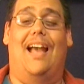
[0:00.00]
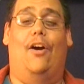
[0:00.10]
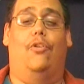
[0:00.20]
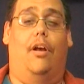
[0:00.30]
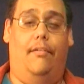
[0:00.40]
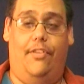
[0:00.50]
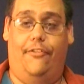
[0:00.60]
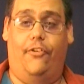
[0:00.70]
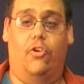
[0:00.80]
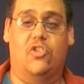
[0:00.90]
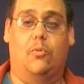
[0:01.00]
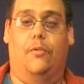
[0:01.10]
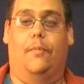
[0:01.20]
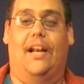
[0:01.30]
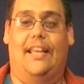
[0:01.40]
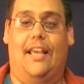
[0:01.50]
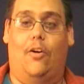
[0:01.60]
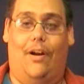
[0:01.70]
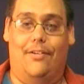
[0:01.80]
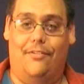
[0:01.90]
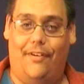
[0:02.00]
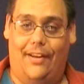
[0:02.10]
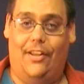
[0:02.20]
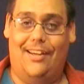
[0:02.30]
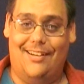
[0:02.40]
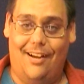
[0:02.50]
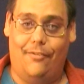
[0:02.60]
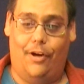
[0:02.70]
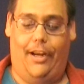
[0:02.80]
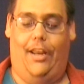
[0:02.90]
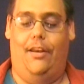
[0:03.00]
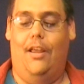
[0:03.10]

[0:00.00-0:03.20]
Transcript: out of the first one when I get around to finally covering it.